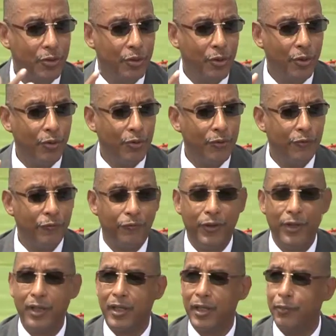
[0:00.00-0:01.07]
don't
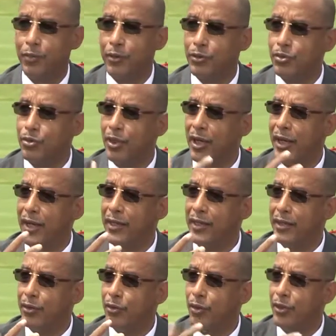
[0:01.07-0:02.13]
think about
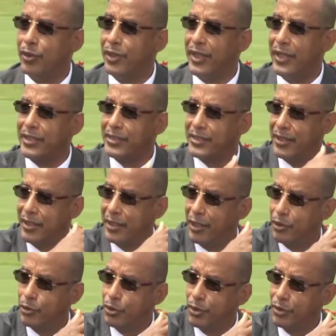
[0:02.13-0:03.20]
relying on external
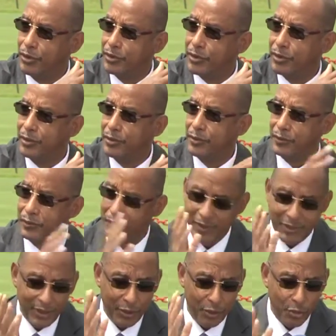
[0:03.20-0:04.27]
donors.
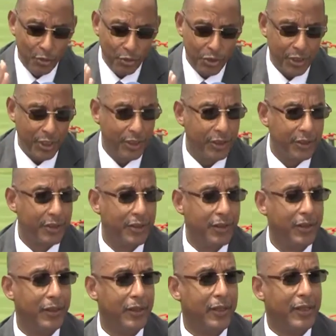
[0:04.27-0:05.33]
It's a huge change.
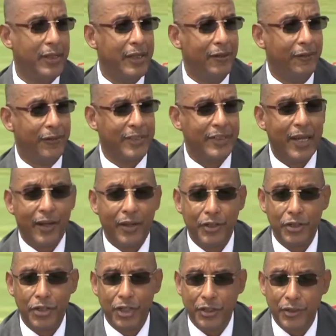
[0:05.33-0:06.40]
The
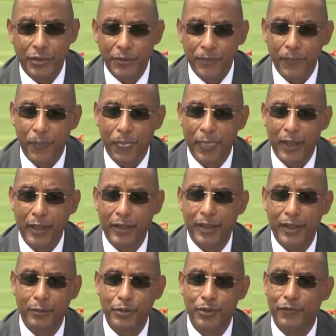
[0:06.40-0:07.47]
second change, in
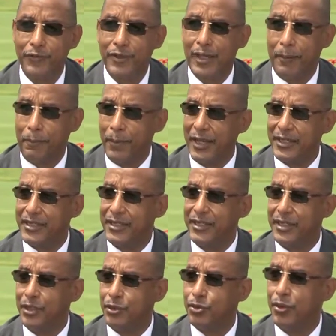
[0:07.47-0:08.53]
terms of
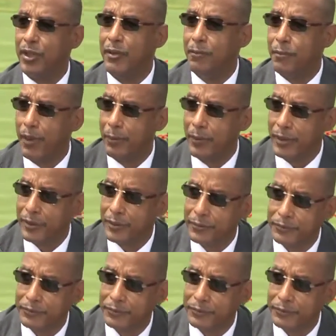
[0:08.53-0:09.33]
capacity to implement,